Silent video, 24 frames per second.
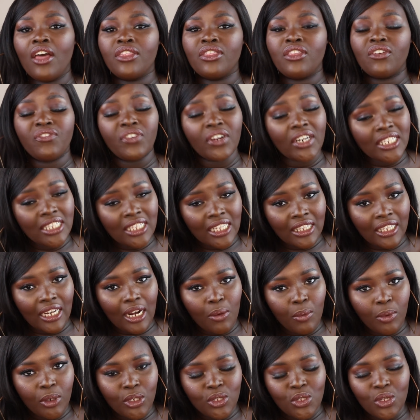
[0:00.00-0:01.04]
The first thing that
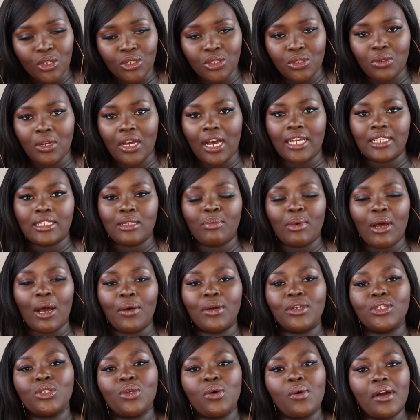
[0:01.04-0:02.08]
I want to talk to you guys
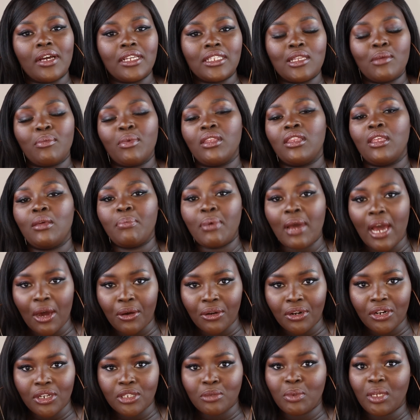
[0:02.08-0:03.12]
about is going to be the
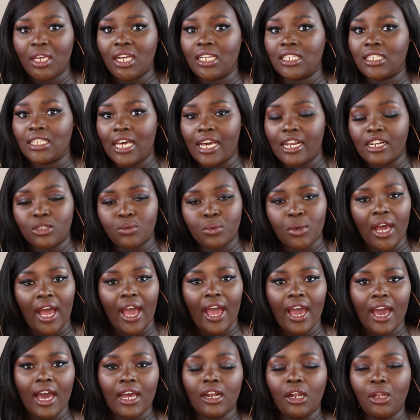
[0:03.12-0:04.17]
powders, because that is what
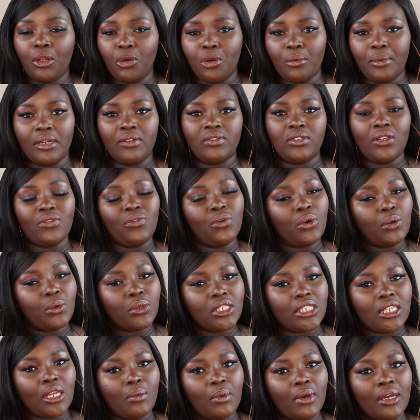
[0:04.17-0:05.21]
I had a little bit of
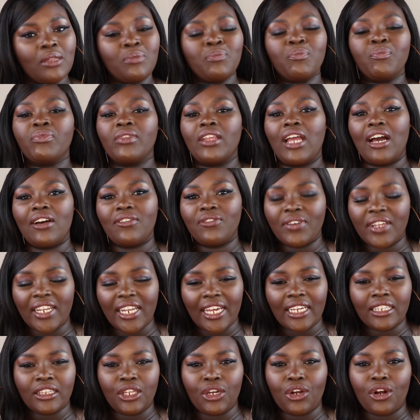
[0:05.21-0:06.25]
difficulty with. I feel
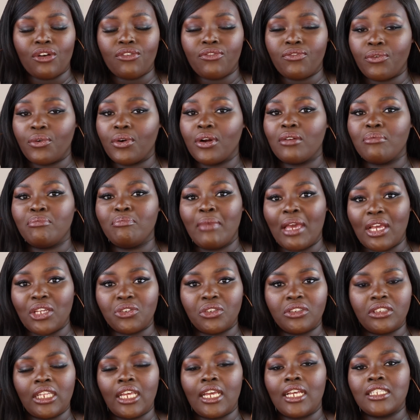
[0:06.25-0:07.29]
like there are 4
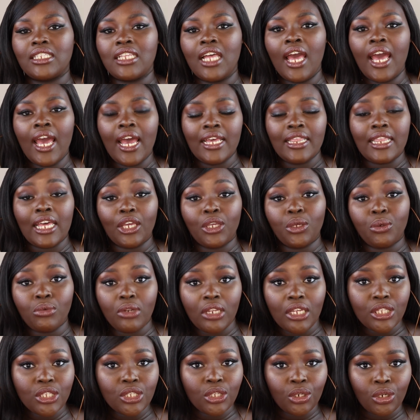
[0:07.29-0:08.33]
major things that you
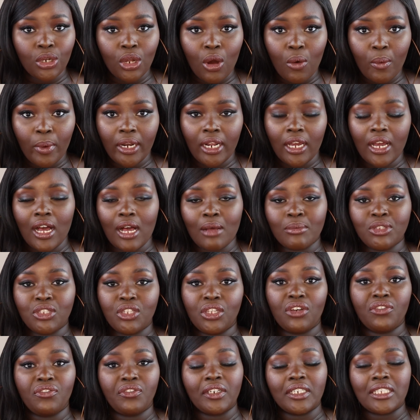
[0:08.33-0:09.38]
need to know when it comes to
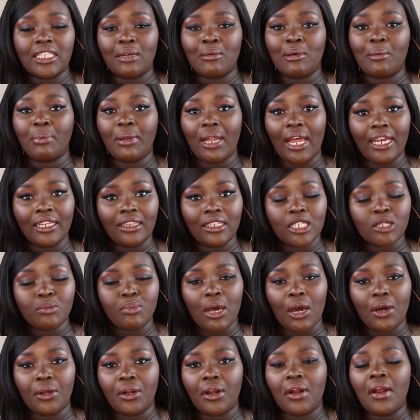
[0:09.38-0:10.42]
your first time applying this
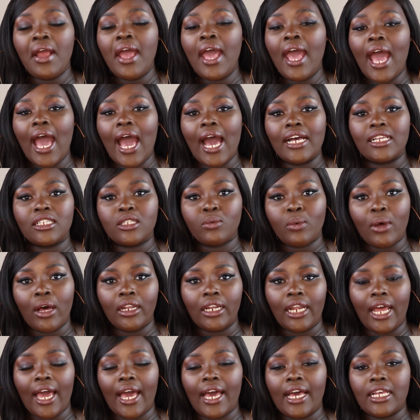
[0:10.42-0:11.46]
powder, as
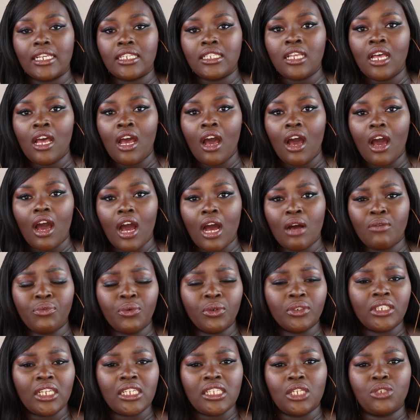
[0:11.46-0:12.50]
well as
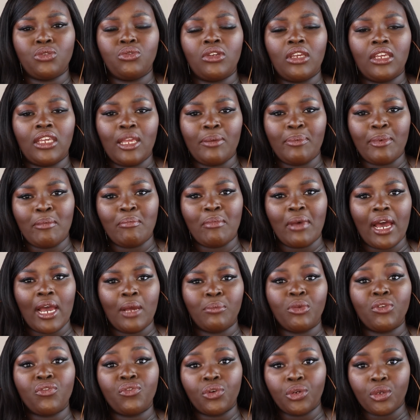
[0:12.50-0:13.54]
4 things that you can keep in
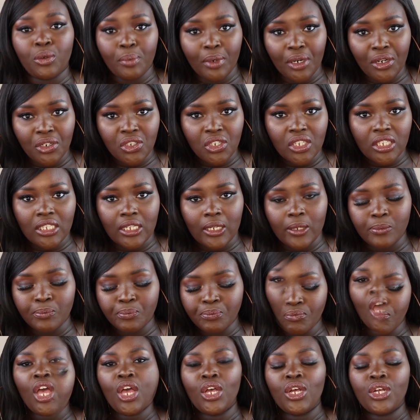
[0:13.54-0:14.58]
mind before you purchase it.
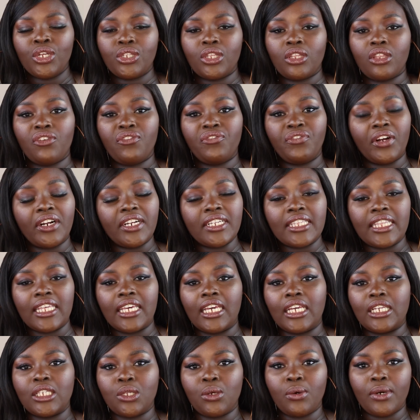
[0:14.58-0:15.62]
So the first
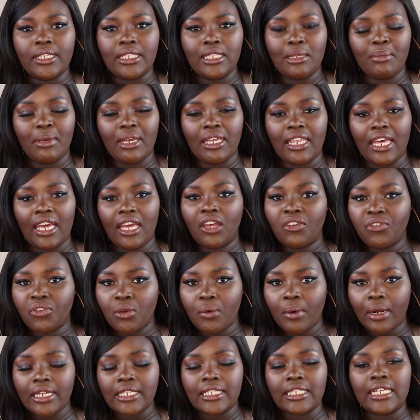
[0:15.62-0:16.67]
thing is going to be that if
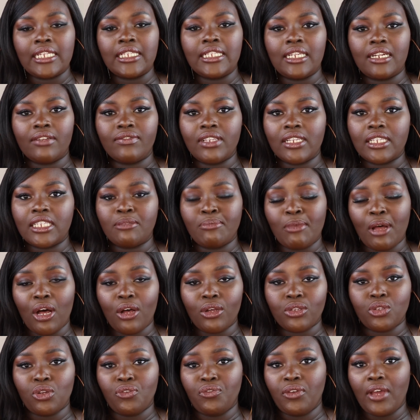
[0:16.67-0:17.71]
you are sensitive to
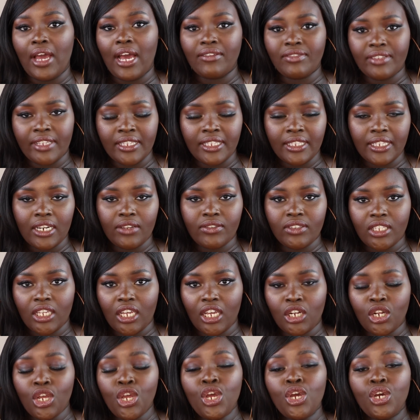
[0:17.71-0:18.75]
smells or if you have sensitive
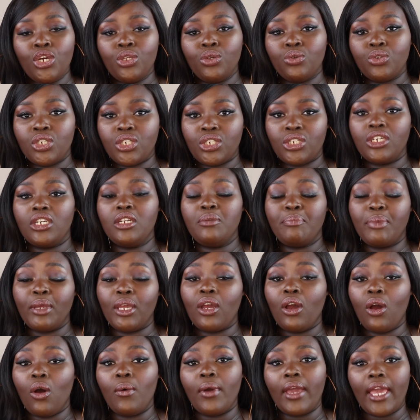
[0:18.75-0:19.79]
skin, you should
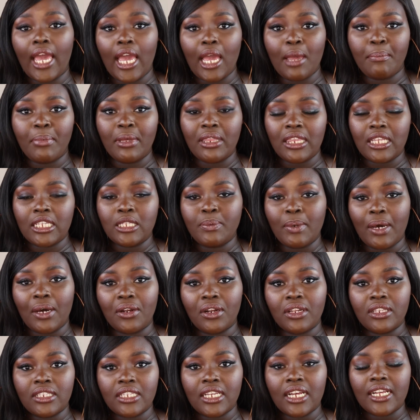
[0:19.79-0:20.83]
be okay, but this
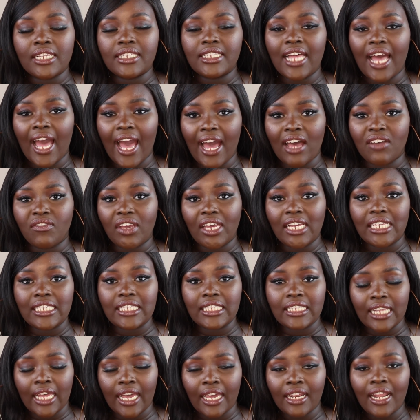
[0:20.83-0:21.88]
powder does have a
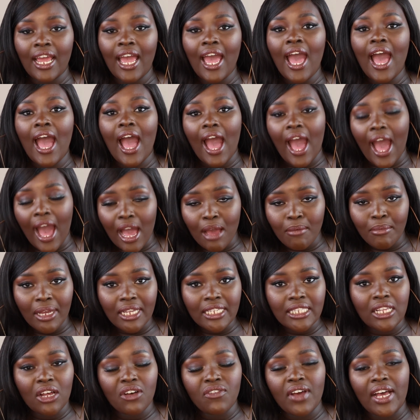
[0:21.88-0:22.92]
scent. I
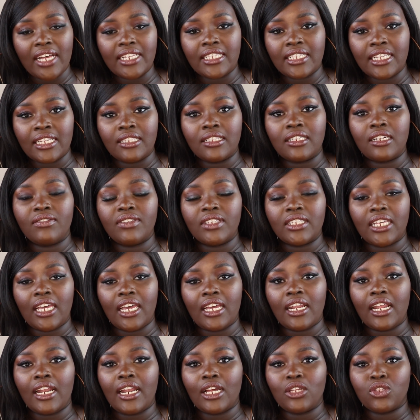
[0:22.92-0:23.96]
myself have sensitive
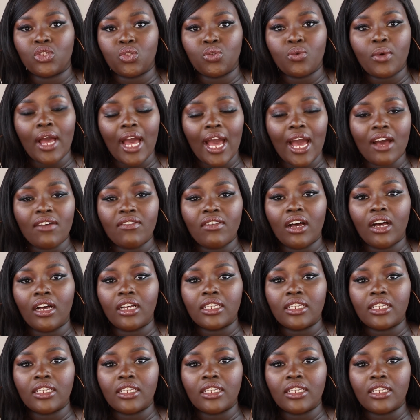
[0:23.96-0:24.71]
skin and I do have